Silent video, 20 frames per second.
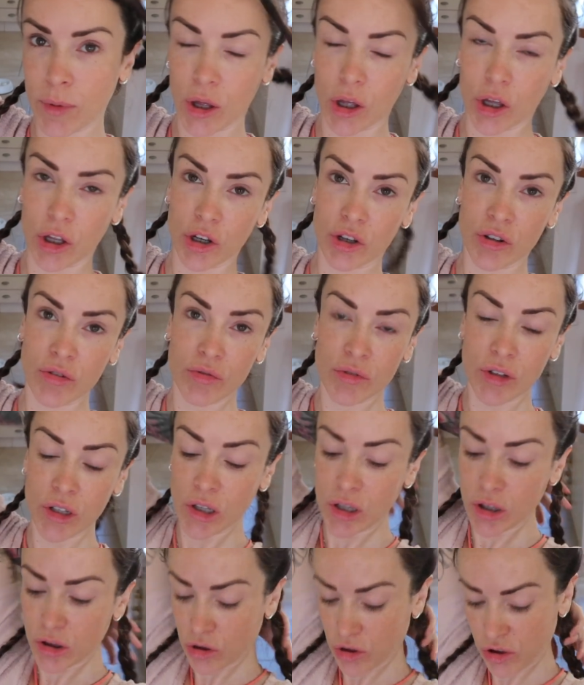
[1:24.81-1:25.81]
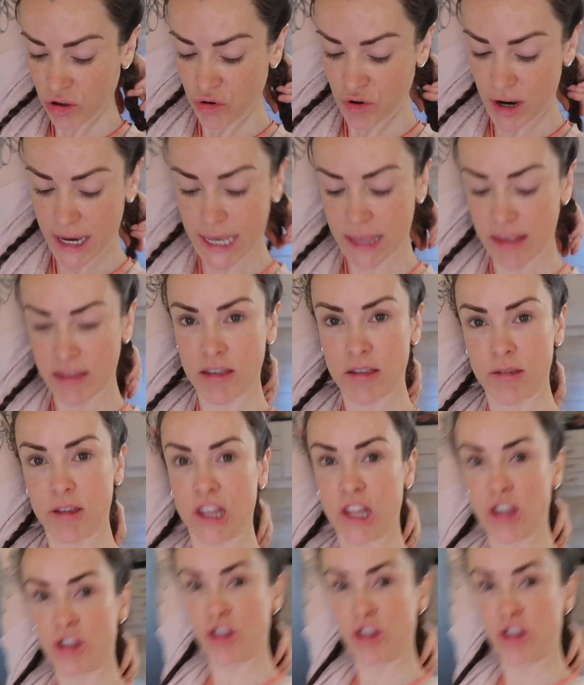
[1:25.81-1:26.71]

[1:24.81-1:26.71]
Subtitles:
on, just straight into the